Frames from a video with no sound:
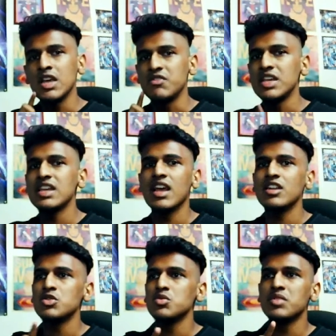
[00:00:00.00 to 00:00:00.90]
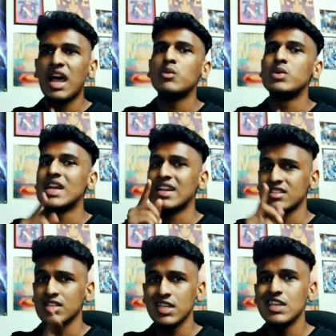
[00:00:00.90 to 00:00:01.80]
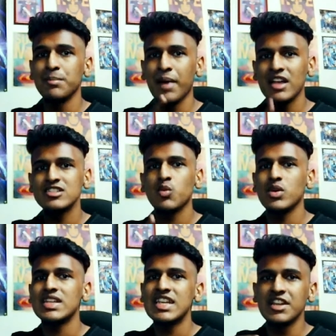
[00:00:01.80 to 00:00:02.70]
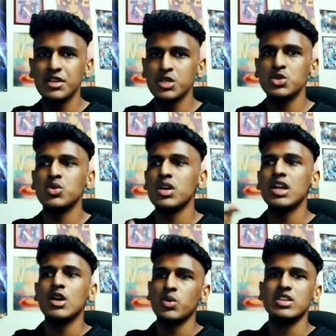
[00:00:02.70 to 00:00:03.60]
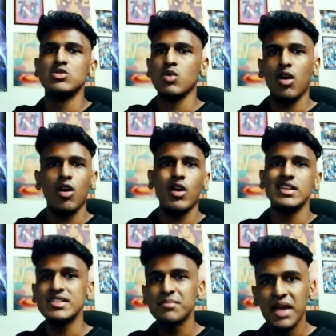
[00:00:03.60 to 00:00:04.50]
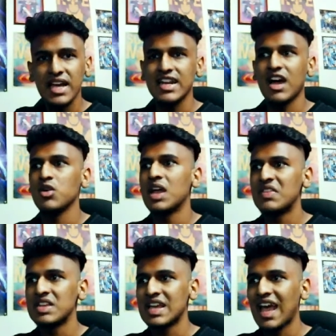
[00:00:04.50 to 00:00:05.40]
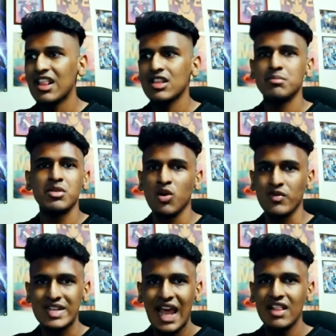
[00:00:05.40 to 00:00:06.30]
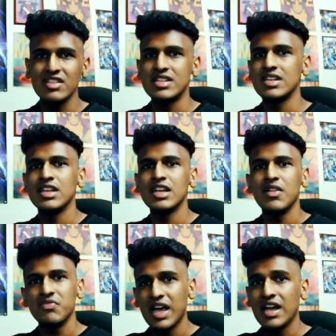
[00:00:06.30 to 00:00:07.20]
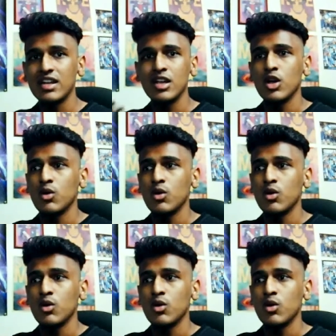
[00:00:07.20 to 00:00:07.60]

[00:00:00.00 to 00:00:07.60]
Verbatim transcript: If he can do that with NXT, imagine what he can do with Raw and SmackDown and the caliber of talent that